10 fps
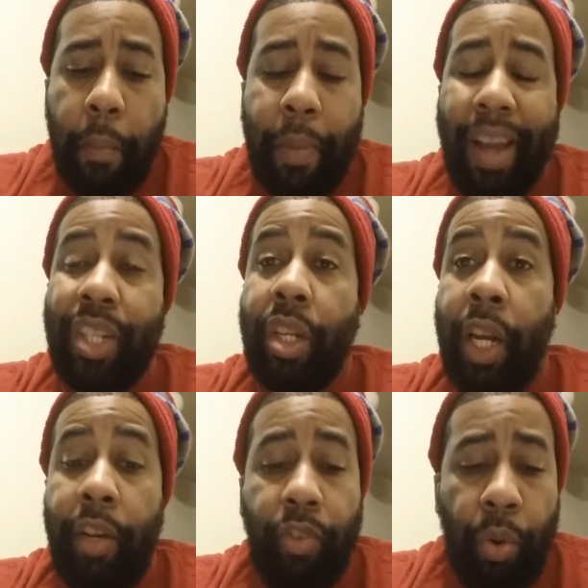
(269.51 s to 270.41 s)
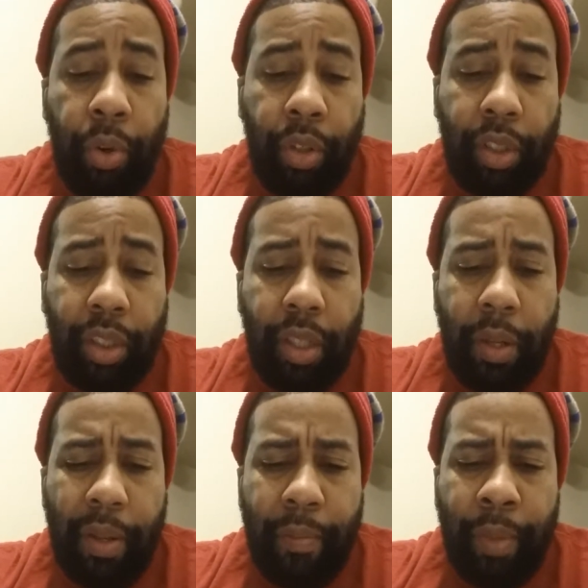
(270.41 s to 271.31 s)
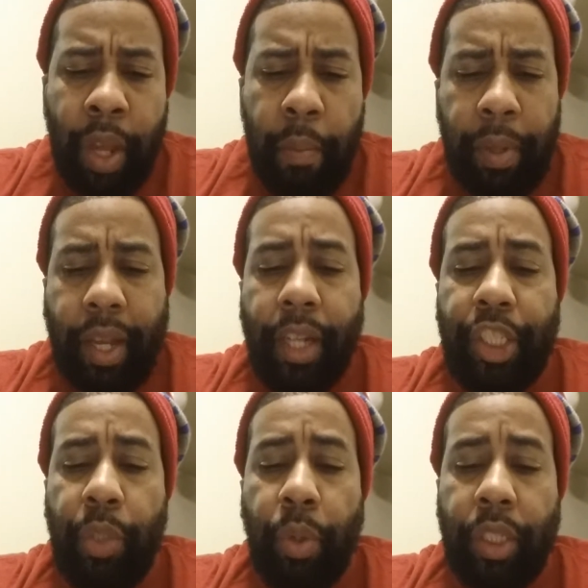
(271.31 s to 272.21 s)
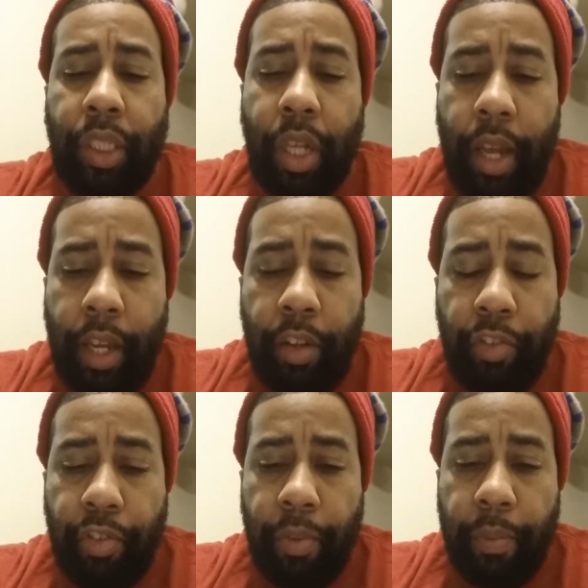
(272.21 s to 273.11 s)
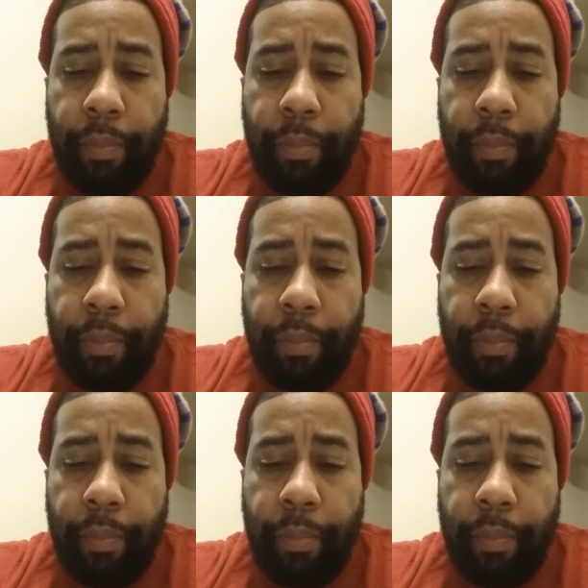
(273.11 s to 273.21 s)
by slave owners. Because she was a slave,